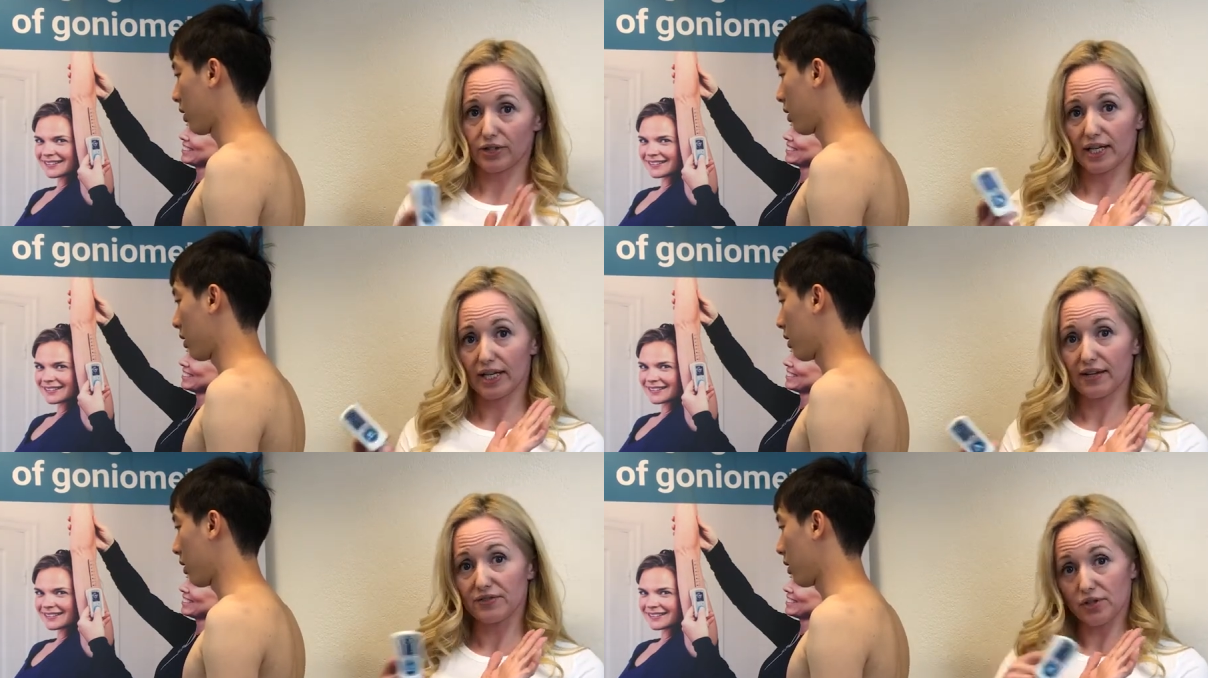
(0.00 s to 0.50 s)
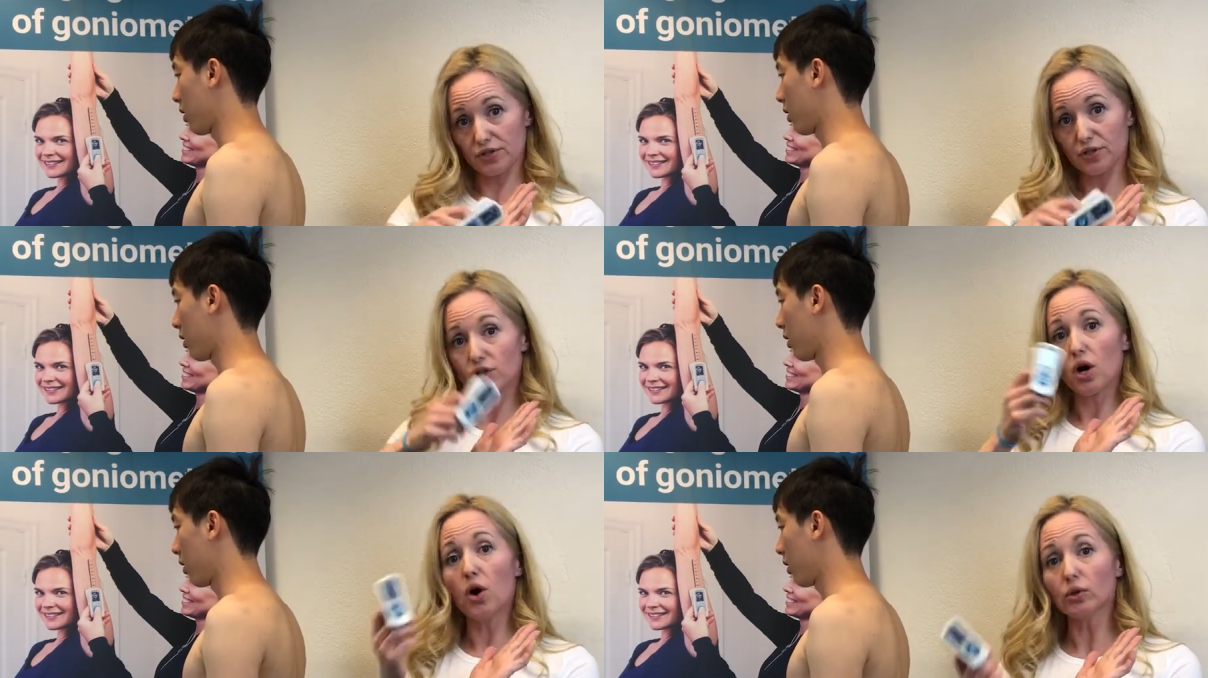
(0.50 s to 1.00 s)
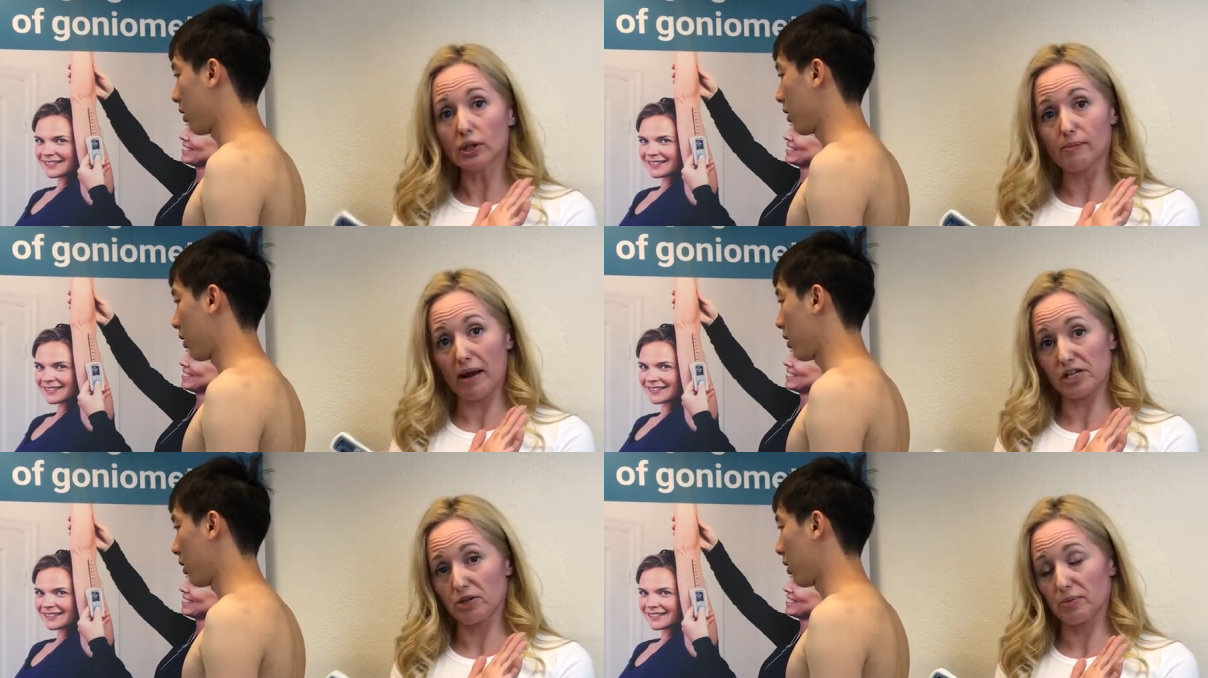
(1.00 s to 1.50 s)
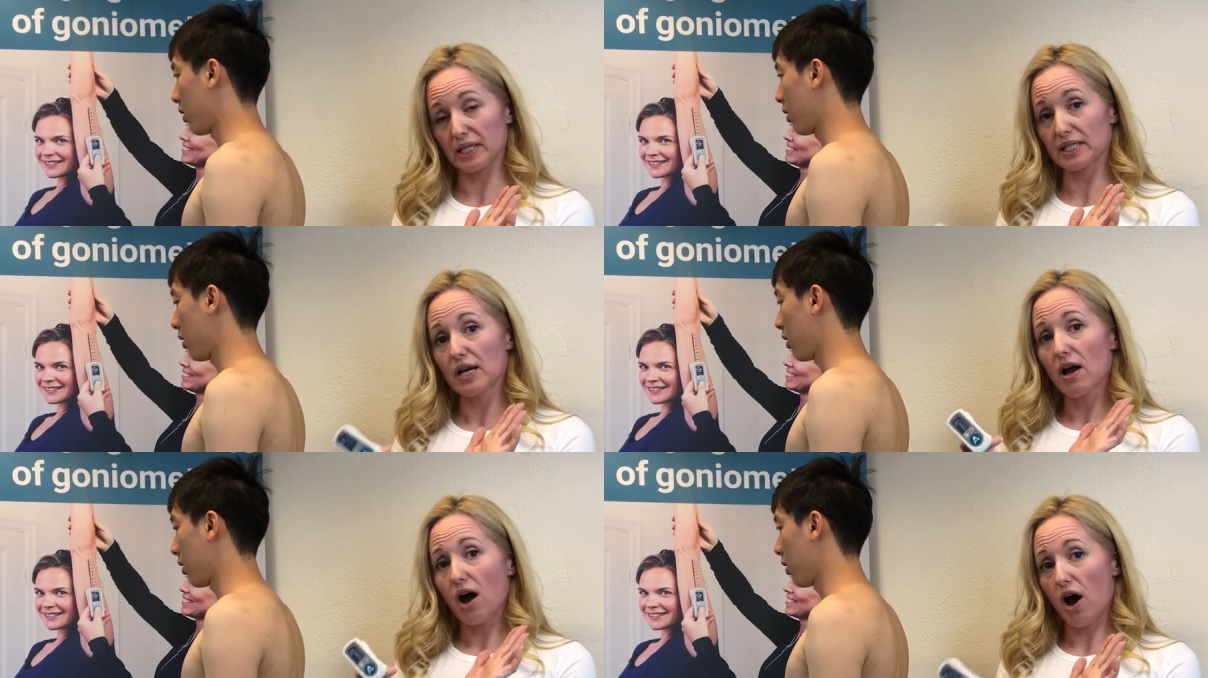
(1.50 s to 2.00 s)
Speaker 1: That gives us the total measurement
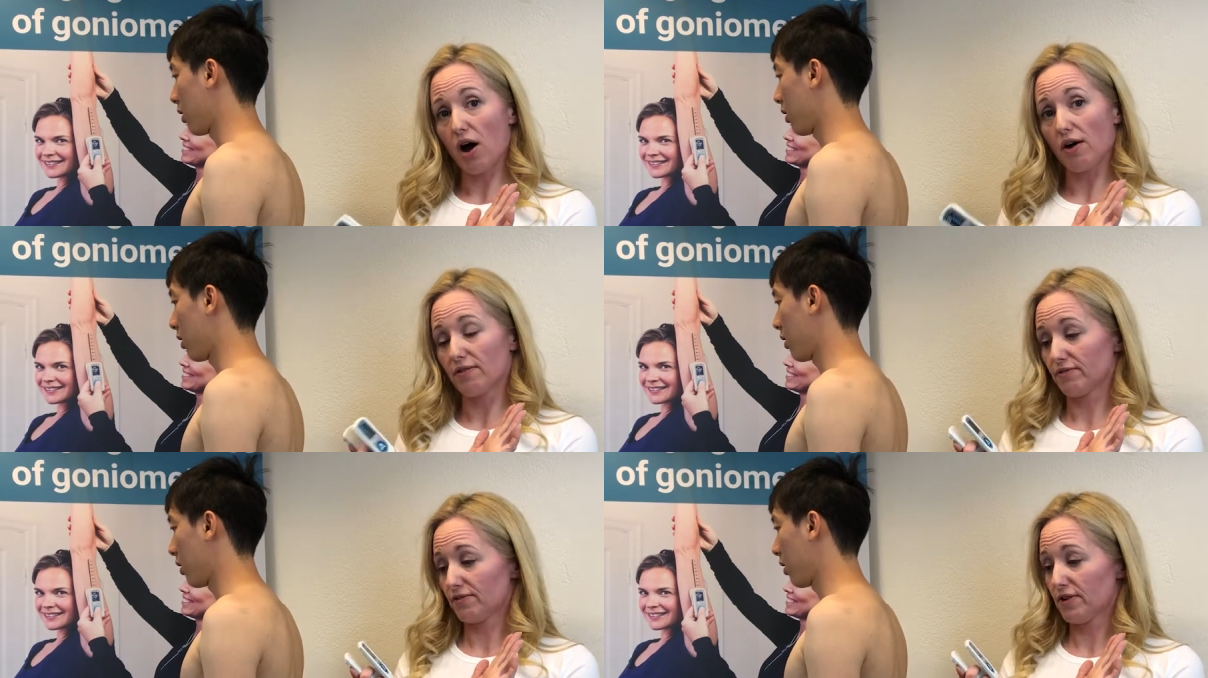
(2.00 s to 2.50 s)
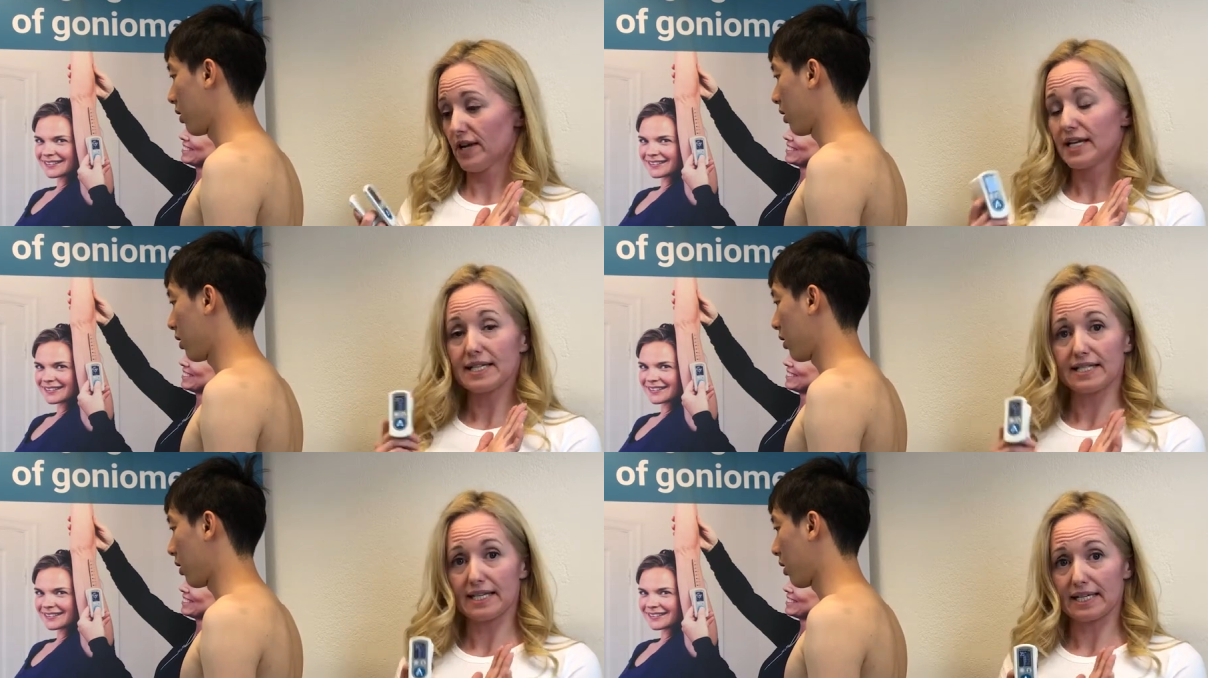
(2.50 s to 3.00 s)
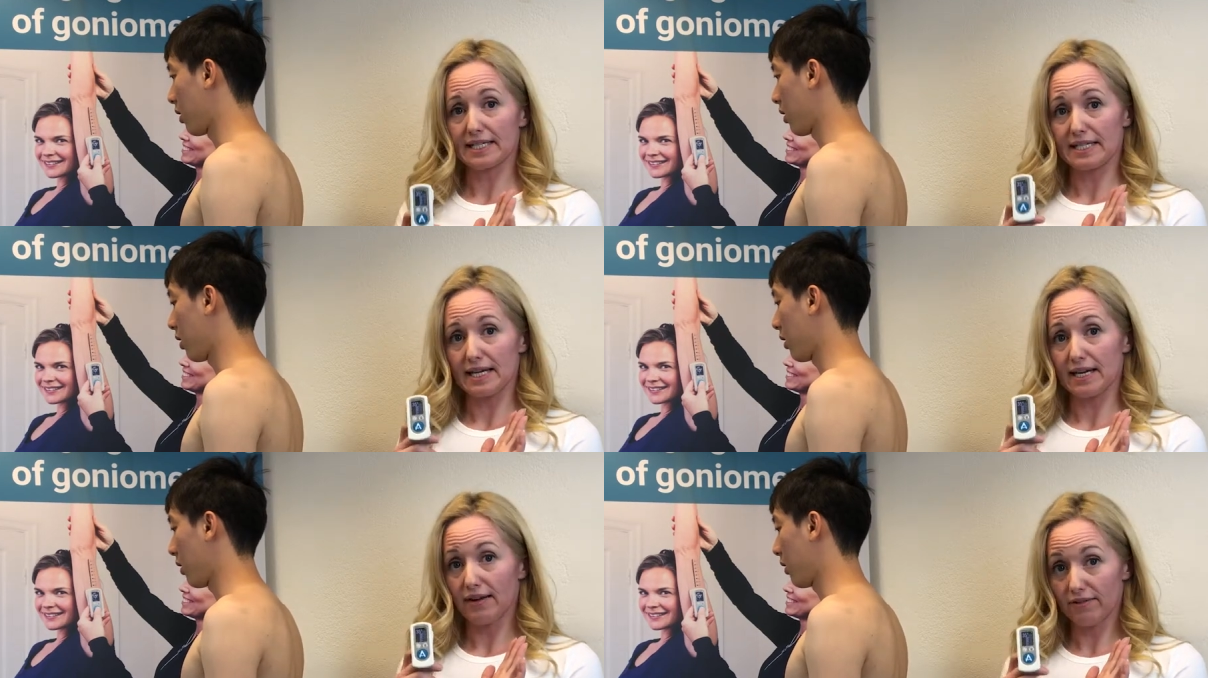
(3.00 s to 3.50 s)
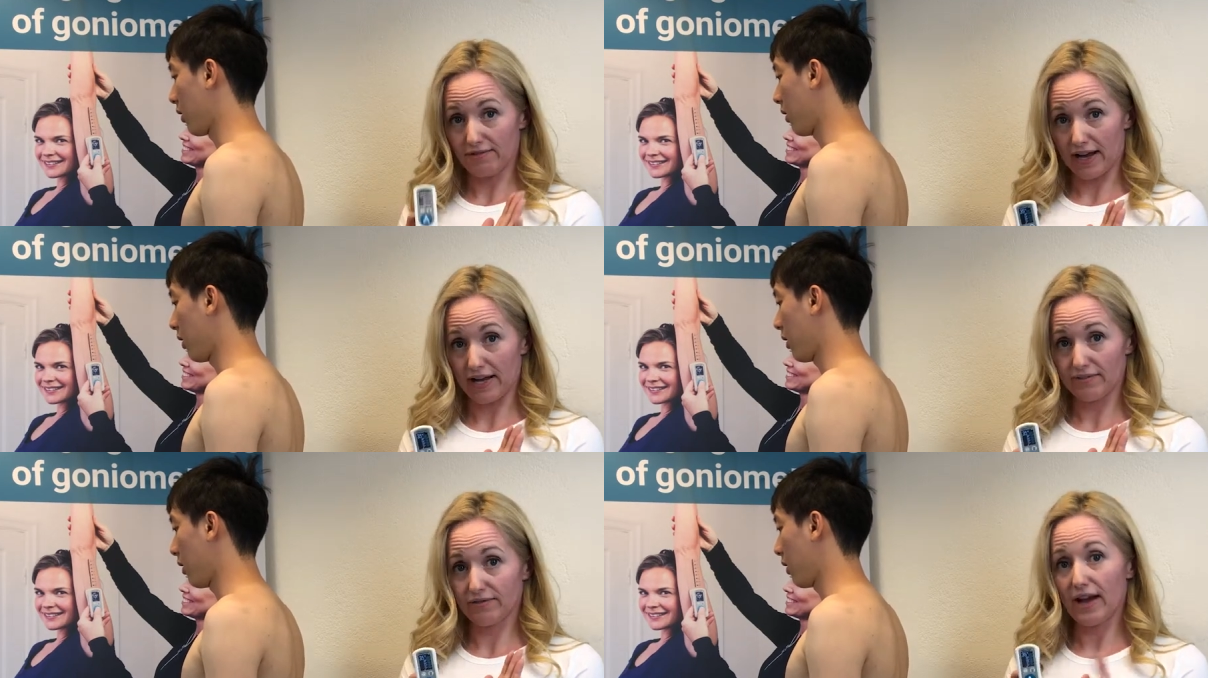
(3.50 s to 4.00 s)
of
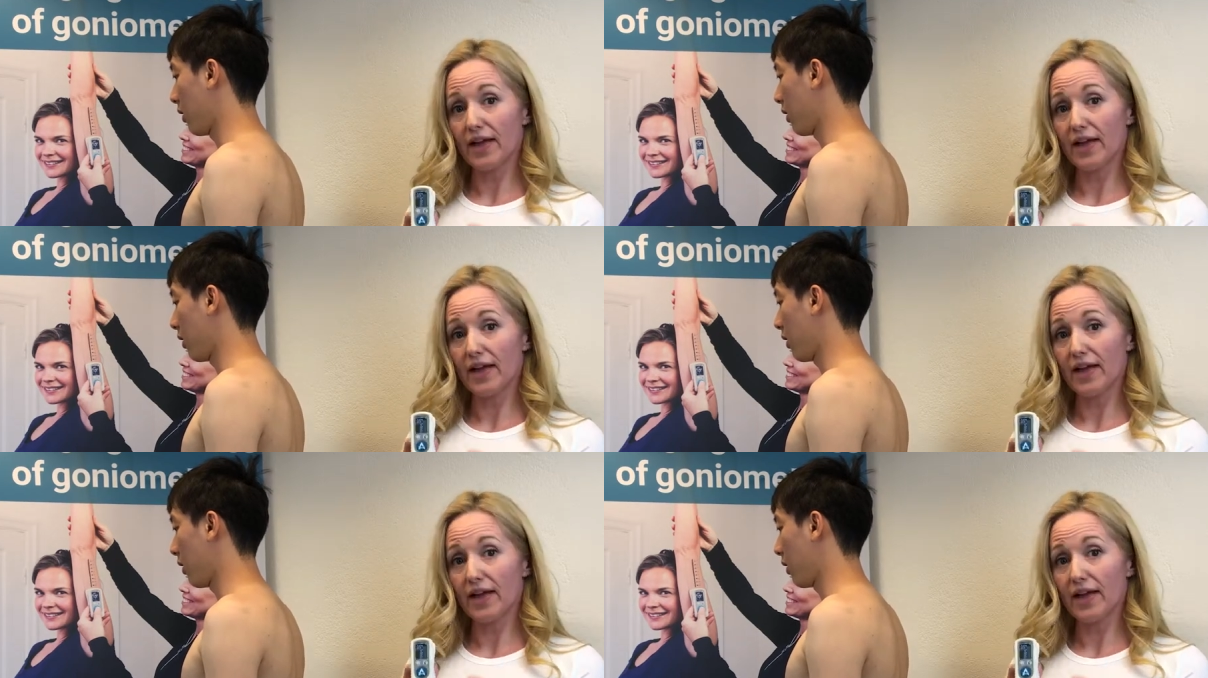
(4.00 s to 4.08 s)
65.